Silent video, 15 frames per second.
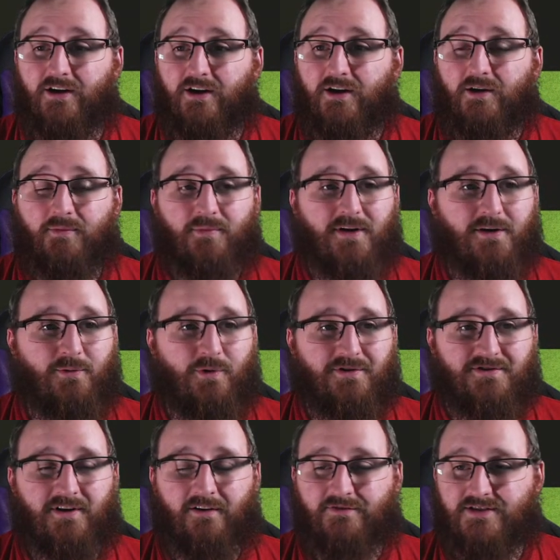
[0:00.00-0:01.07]
but it
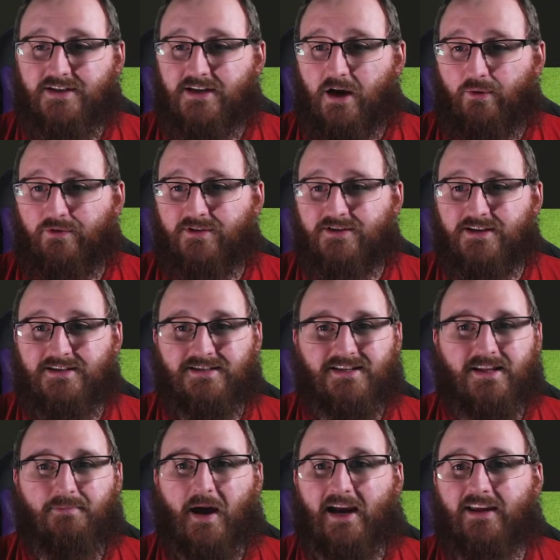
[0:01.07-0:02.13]
wasn't obviously going into the
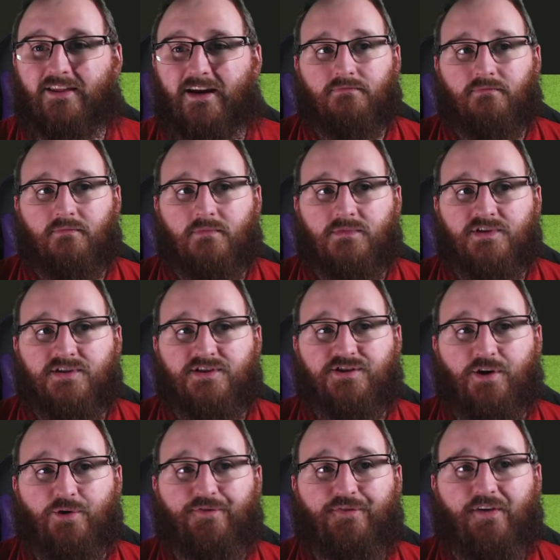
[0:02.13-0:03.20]
back of the net.
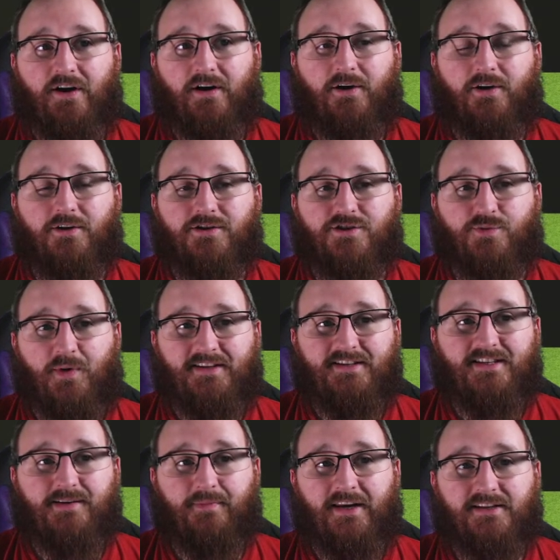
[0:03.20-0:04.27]
So far,
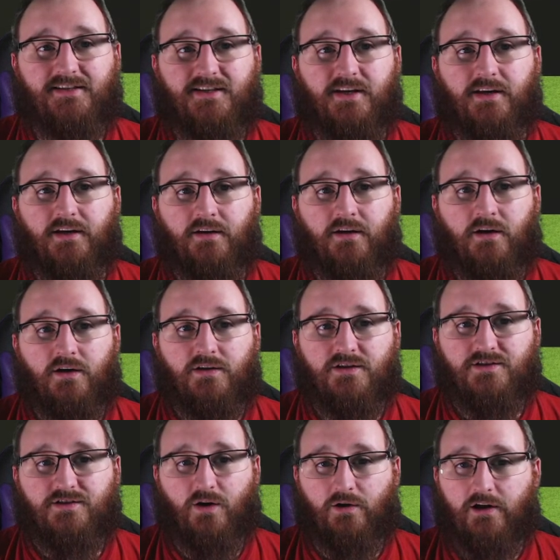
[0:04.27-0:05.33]
20 minutes in,
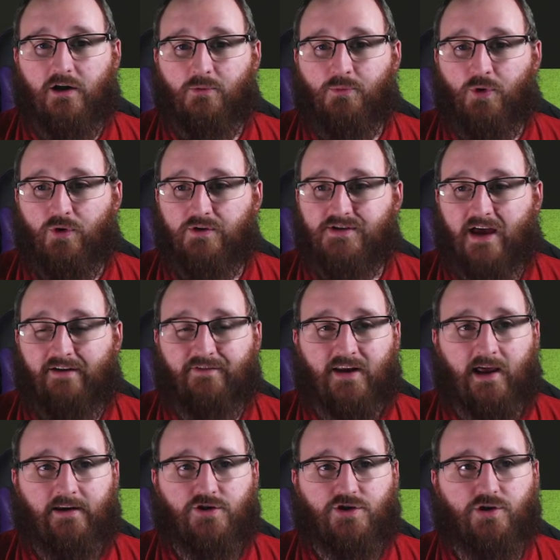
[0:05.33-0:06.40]
Solihull Moors haven't
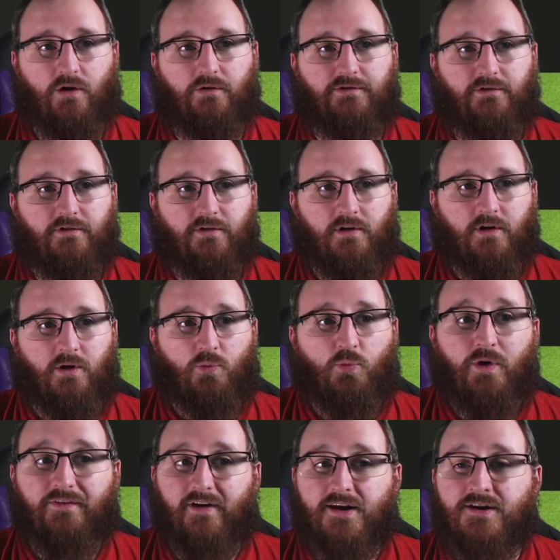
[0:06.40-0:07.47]
had a shot.
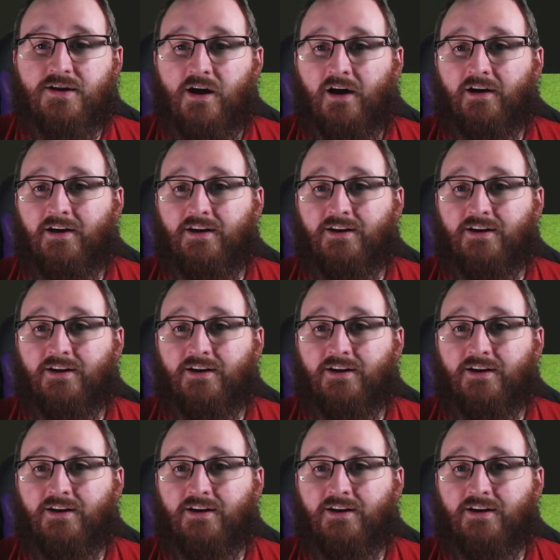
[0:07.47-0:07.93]
We've had 9,